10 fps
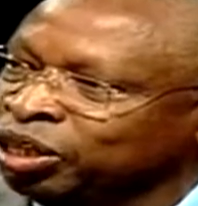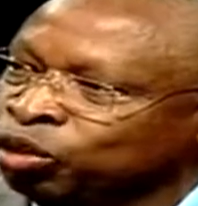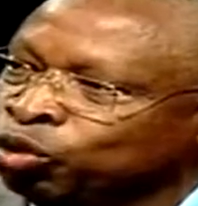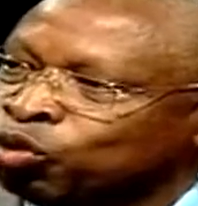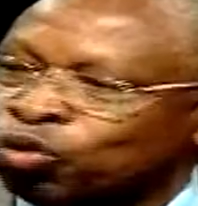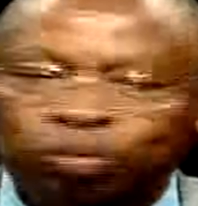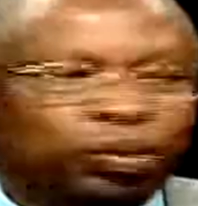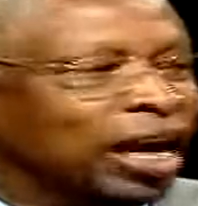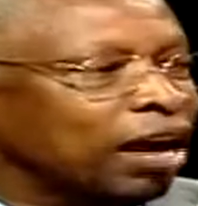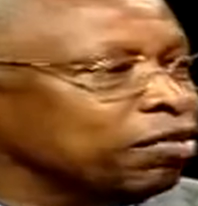You could be
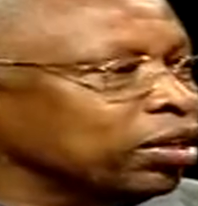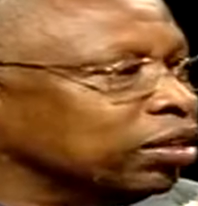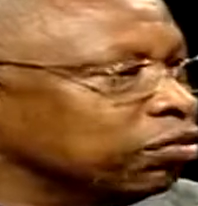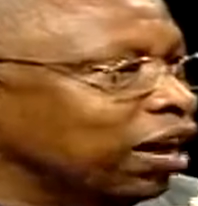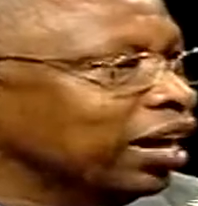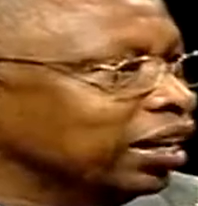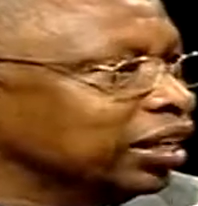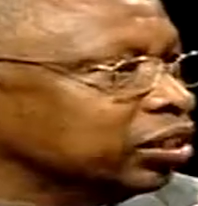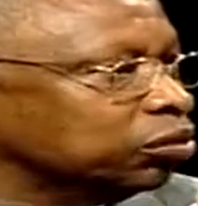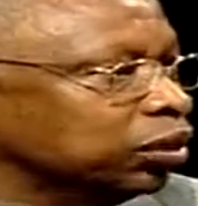having the
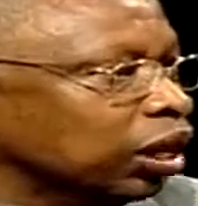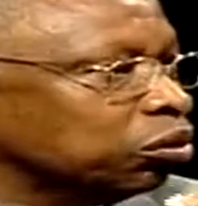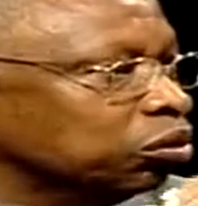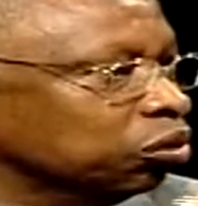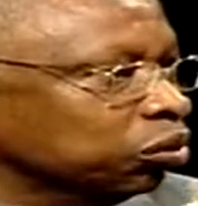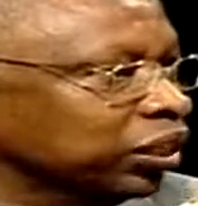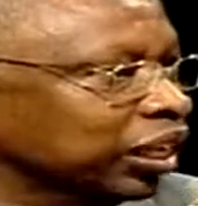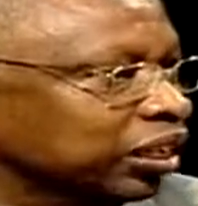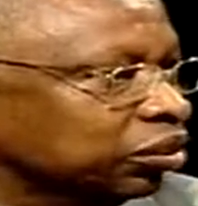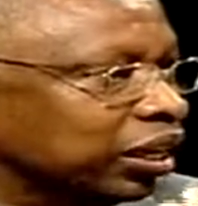virus without knowing,
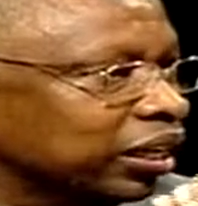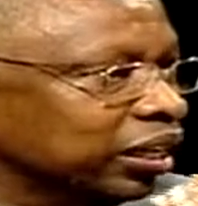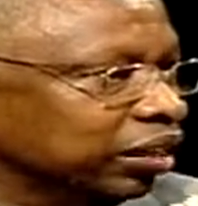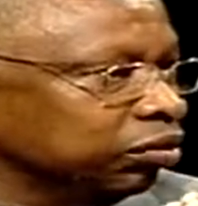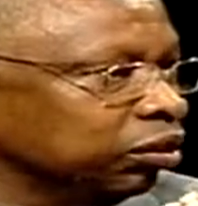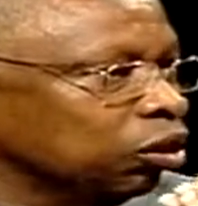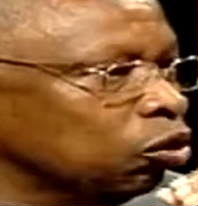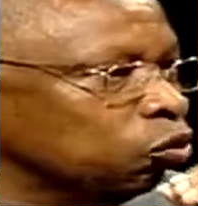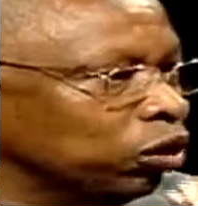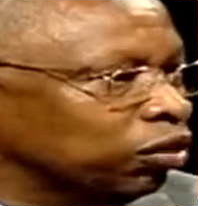and you can live
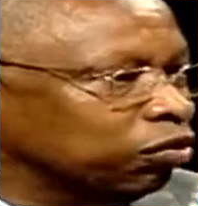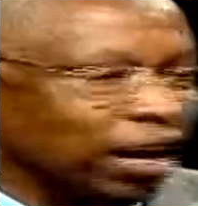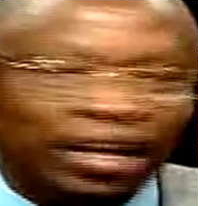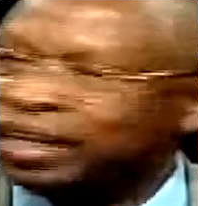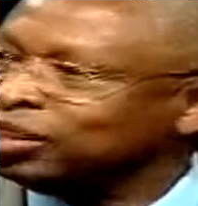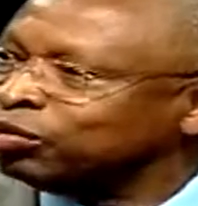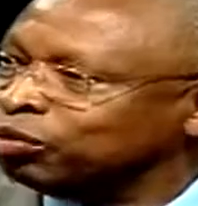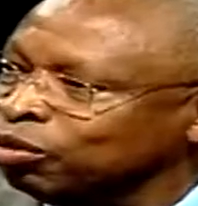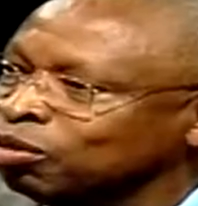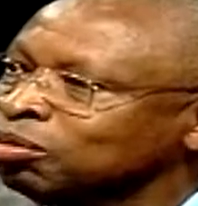with the virus
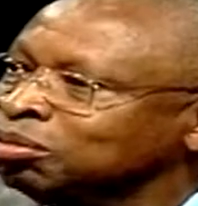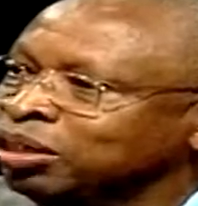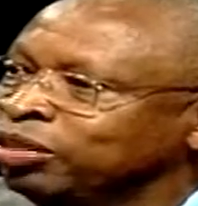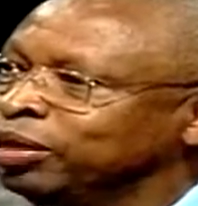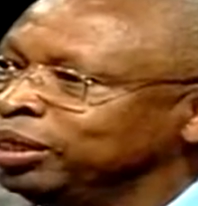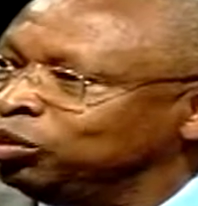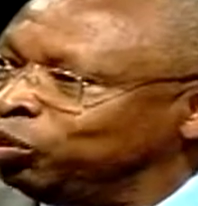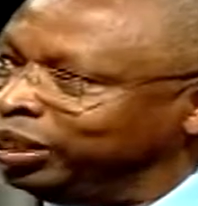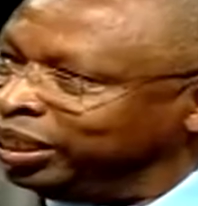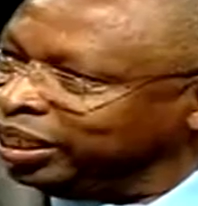for even
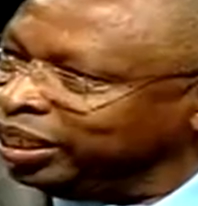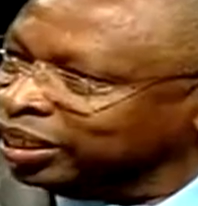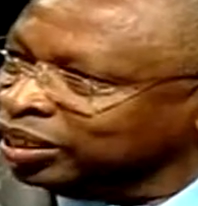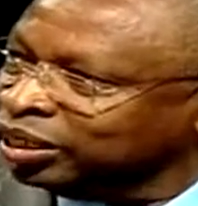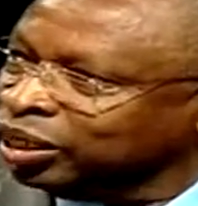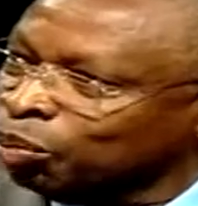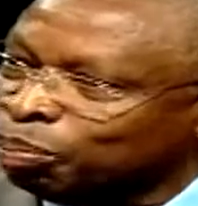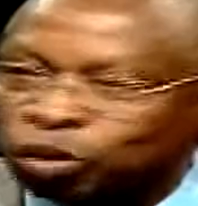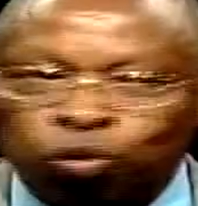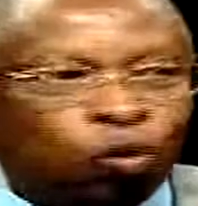20 years.
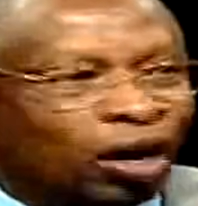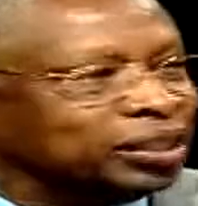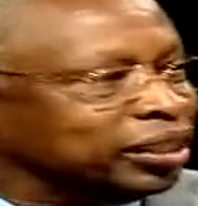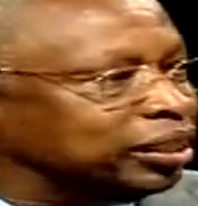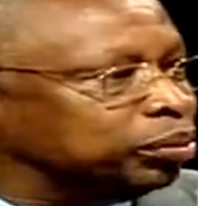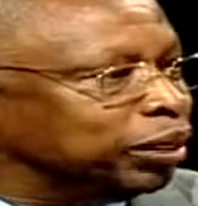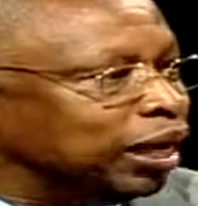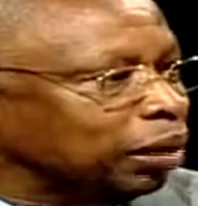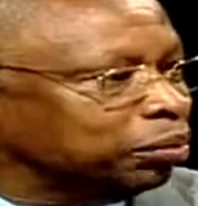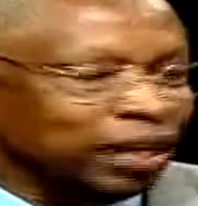But once it
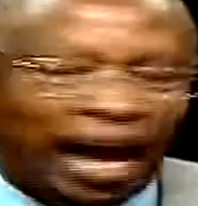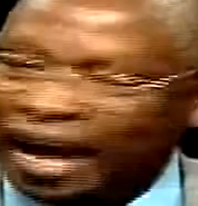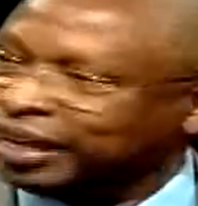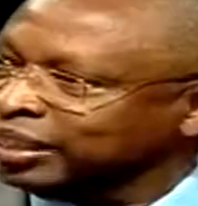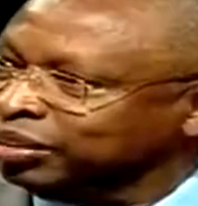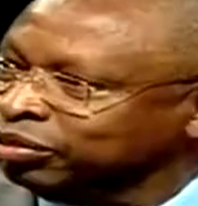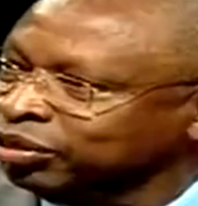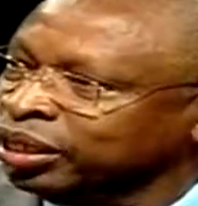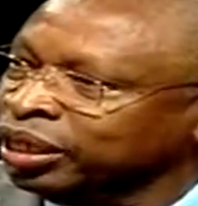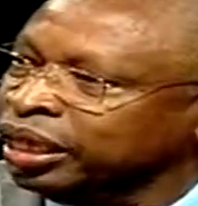becomes active,
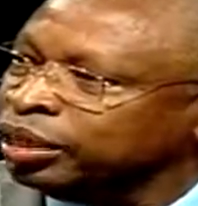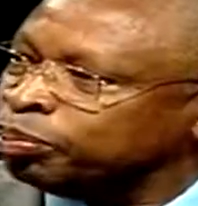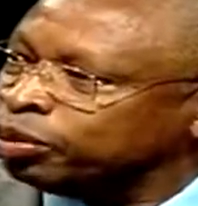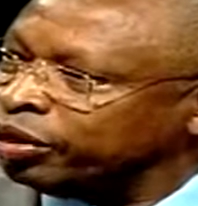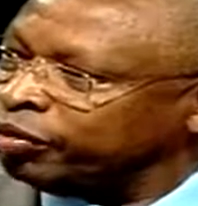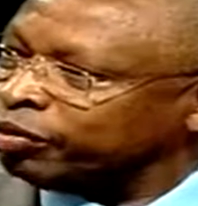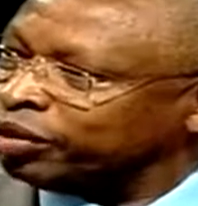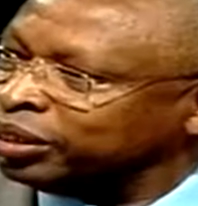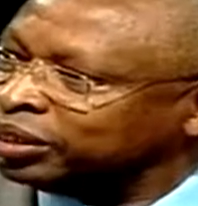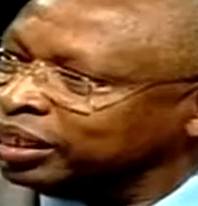it
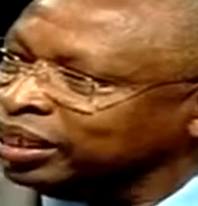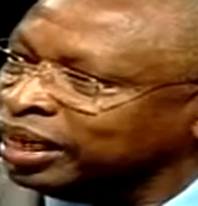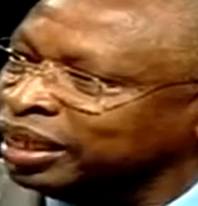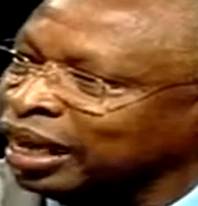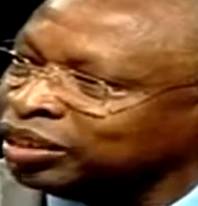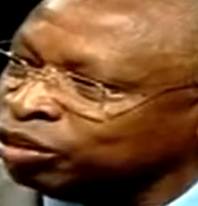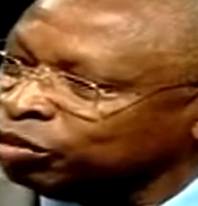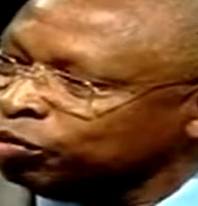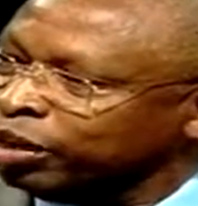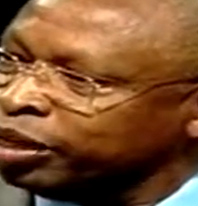proliferates and attacks you
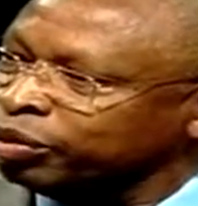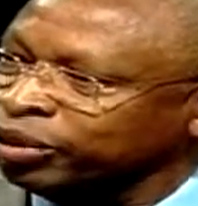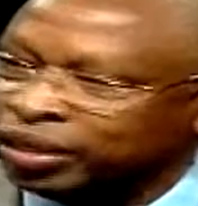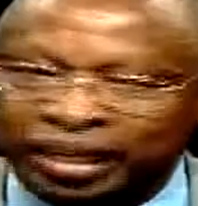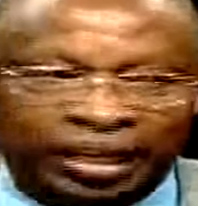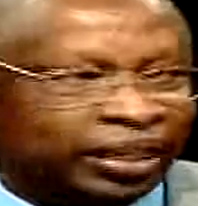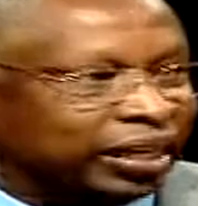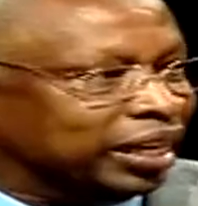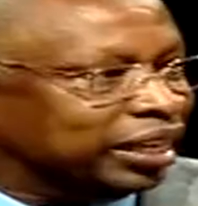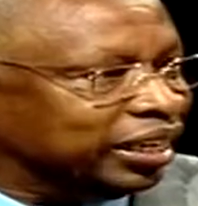very quickly, and it
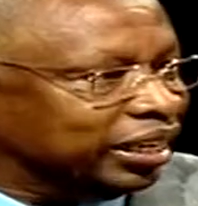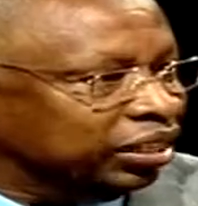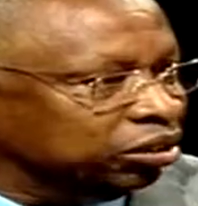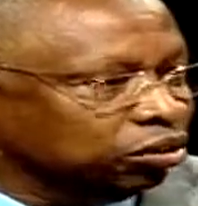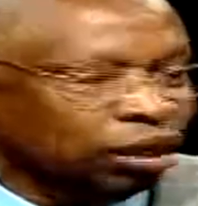can kill you.